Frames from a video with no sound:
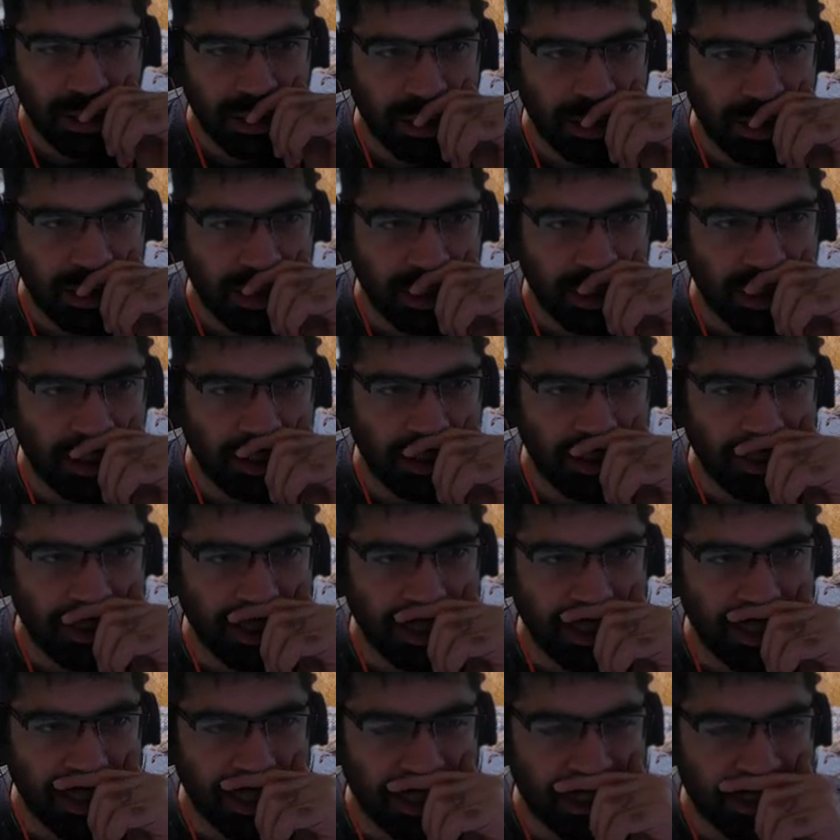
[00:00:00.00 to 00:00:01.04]

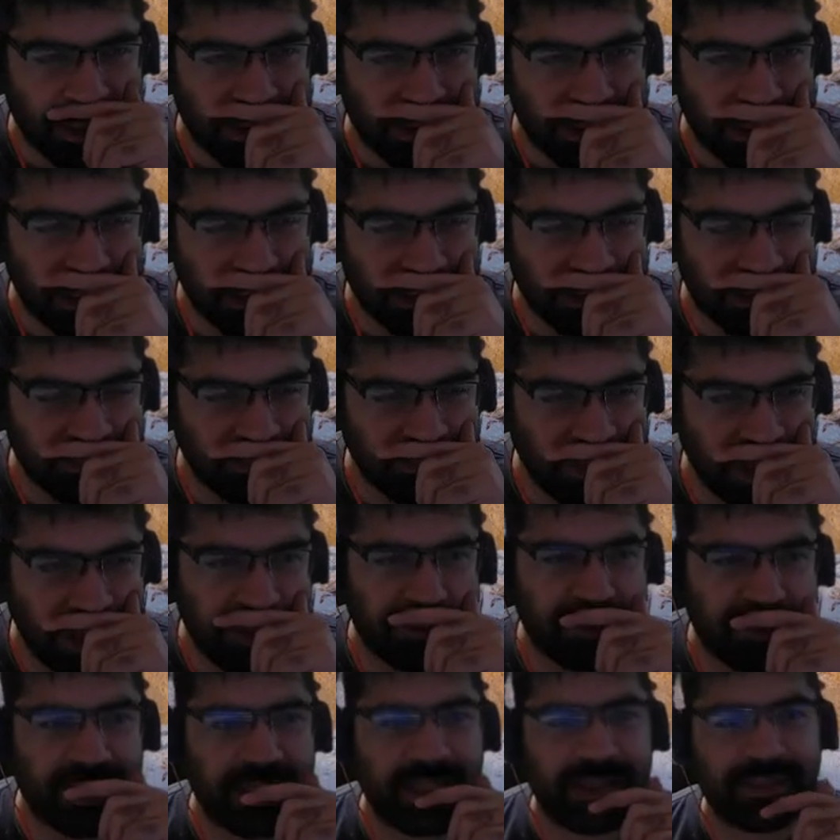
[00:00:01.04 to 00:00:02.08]
Okay, task
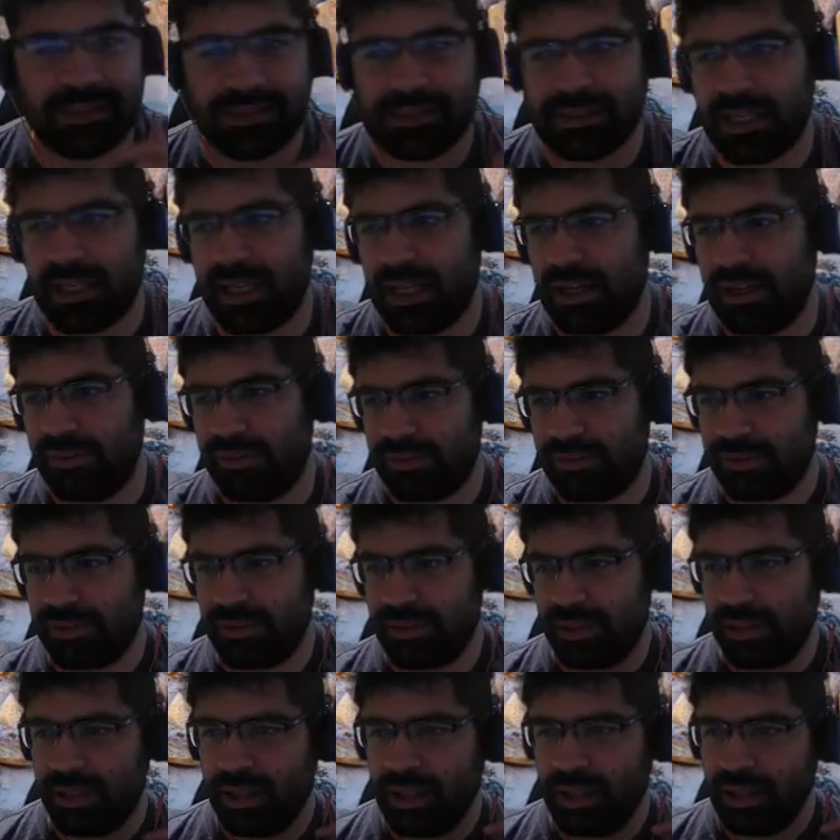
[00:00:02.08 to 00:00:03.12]
5 SSRF.
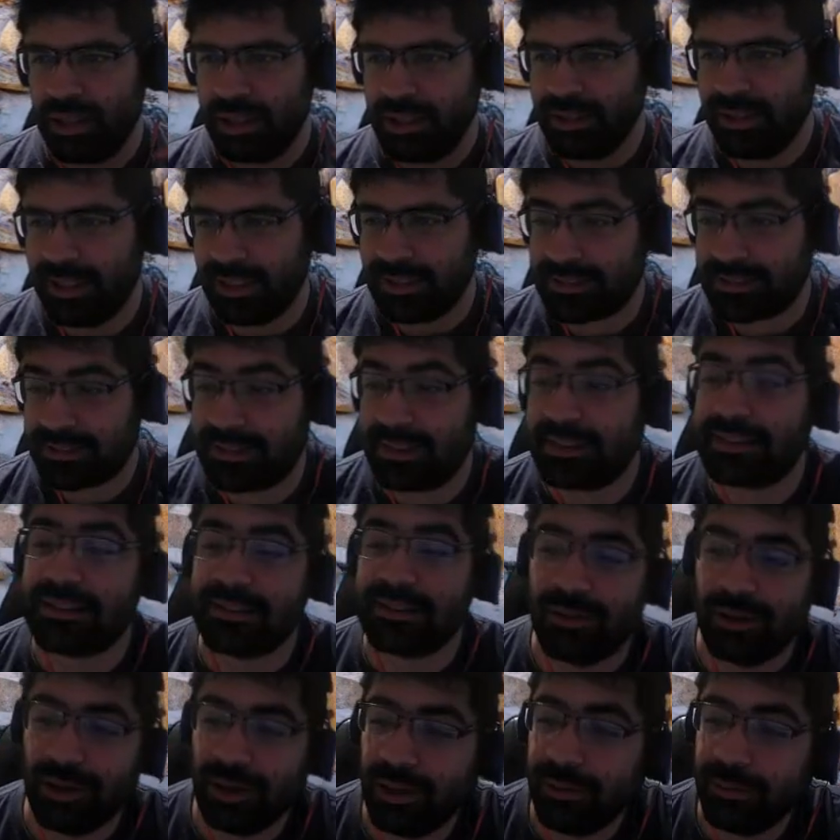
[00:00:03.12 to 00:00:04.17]
Yes, 6
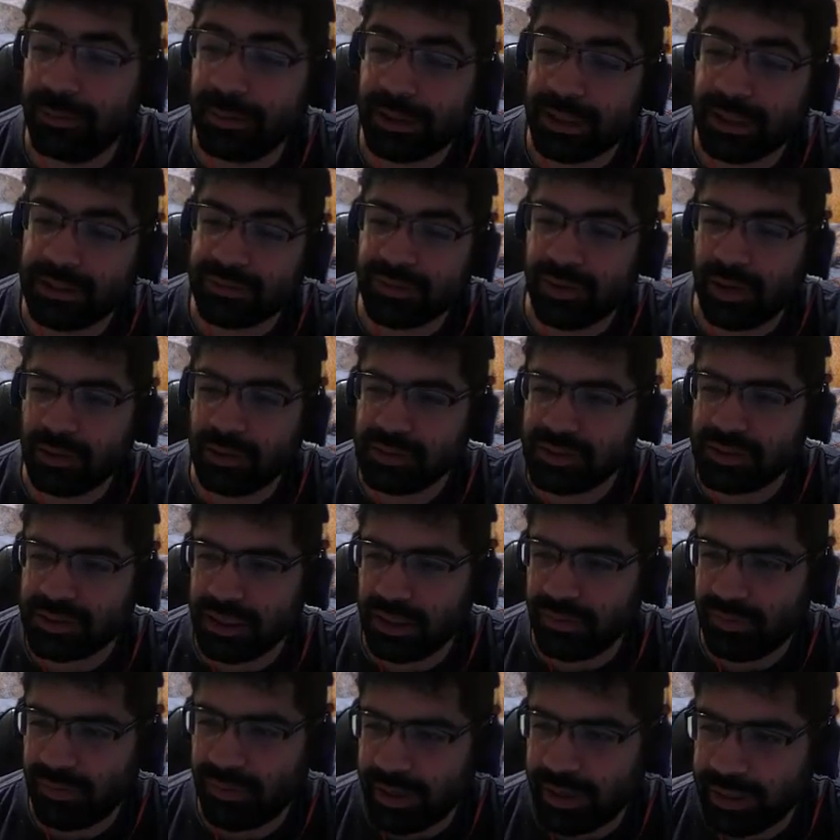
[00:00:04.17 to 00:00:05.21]
vulnerabilities found.
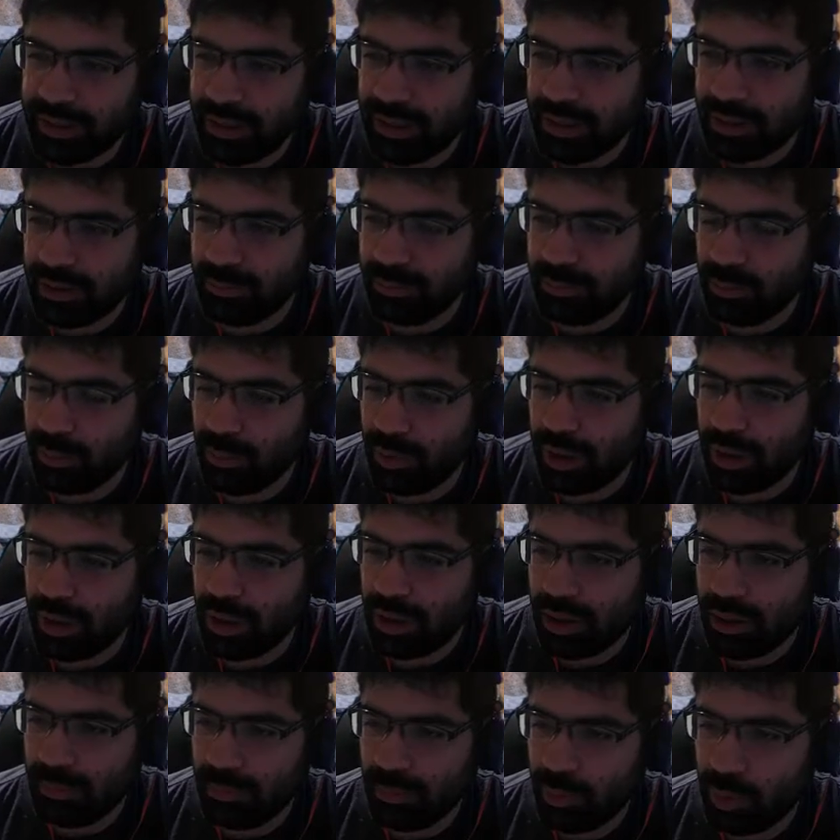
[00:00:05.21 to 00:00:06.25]
Still finding
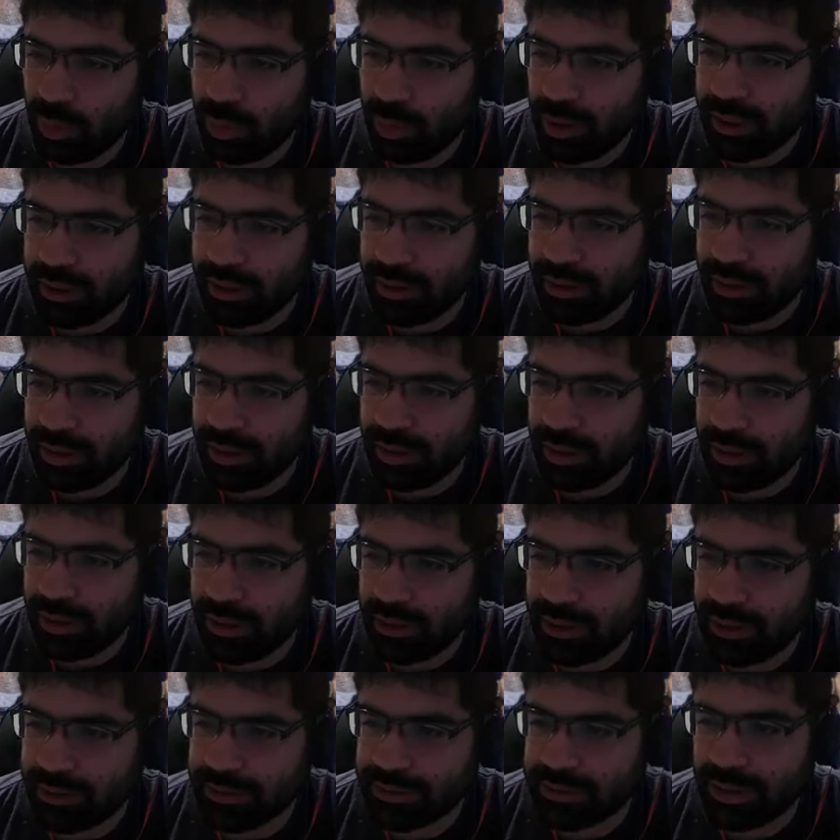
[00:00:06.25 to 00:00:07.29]
more and creating a
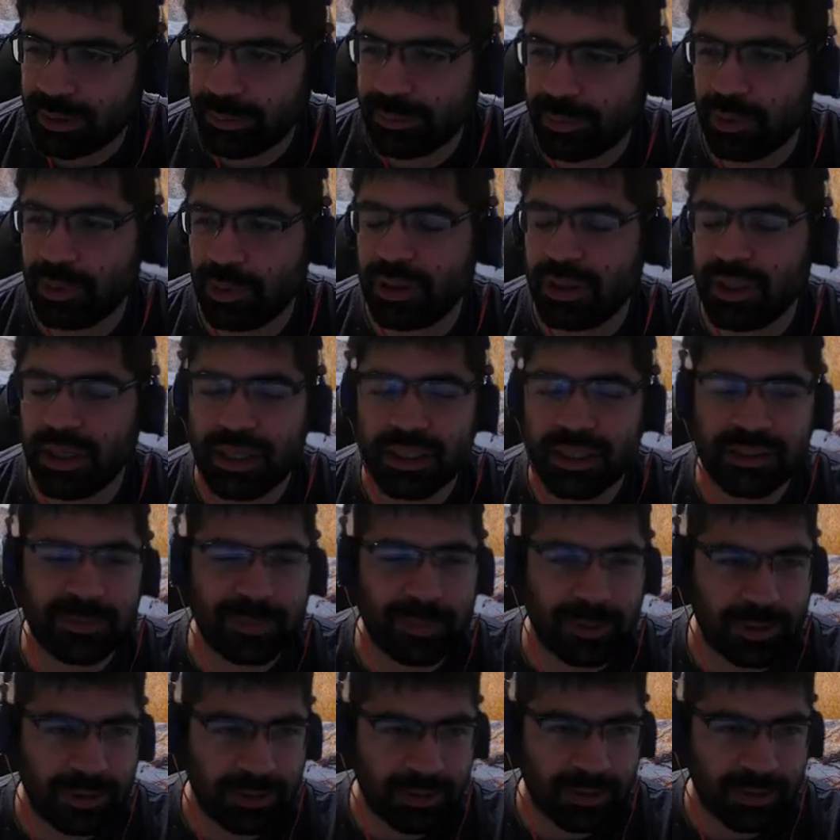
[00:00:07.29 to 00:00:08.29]
test report. Nice, bro.